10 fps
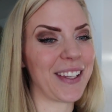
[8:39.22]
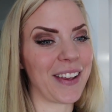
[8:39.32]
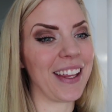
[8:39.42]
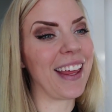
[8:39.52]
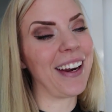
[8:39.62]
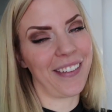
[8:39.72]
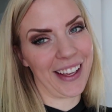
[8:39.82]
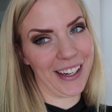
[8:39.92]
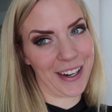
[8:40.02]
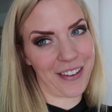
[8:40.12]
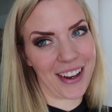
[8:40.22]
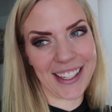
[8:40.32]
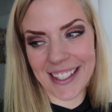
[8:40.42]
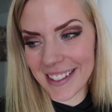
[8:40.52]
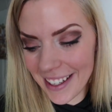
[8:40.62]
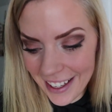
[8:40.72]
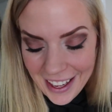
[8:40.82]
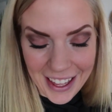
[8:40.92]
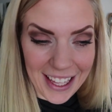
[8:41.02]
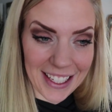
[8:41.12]
so that they don't get nervous. I
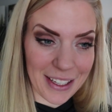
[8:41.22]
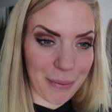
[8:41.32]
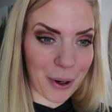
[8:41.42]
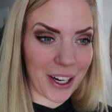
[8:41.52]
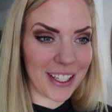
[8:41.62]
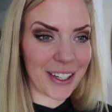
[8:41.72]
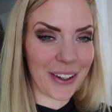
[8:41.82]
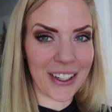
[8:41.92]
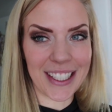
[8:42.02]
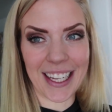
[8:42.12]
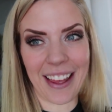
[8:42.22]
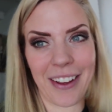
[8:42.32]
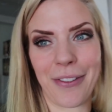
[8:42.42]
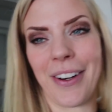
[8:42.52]
think it's important to hold it together